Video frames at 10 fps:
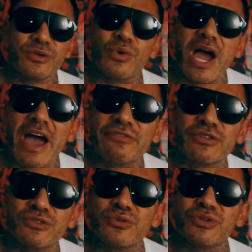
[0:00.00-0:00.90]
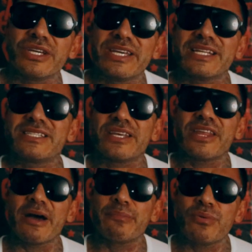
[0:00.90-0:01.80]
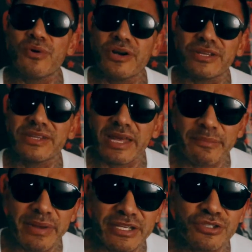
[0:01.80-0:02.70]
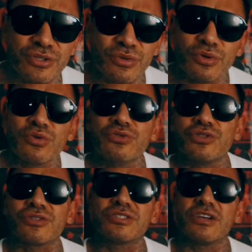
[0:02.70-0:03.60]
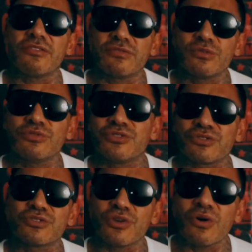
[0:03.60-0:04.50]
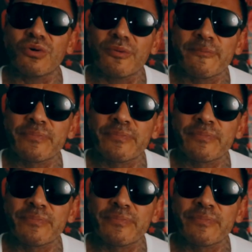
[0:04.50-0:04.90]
you have to do to get to that point that makes you lose yourself, lose your soul.